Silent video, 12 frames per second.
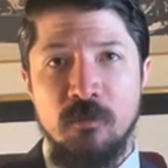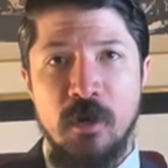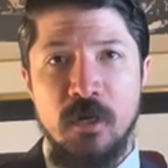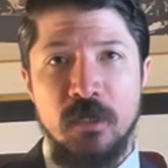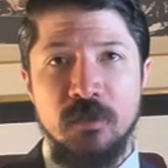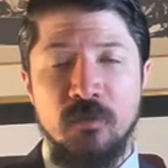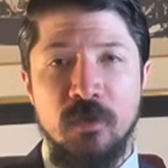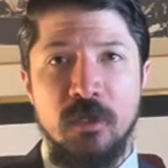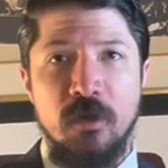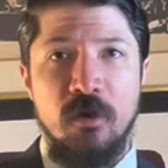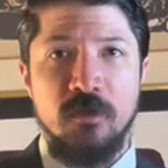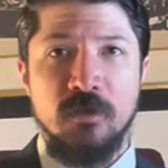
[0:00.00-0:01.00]
Priorities
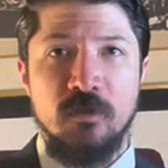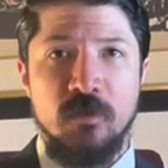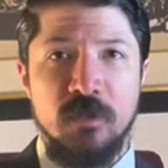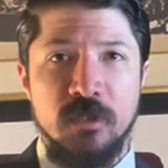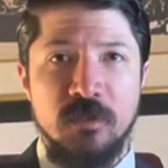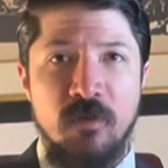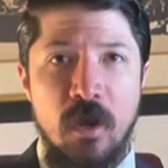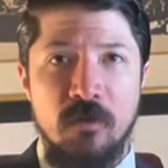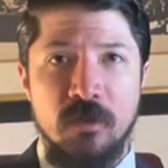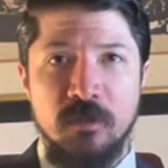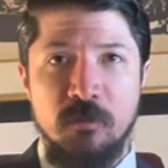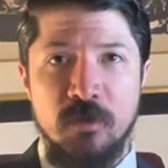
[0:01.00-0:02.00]
really altered with this virus.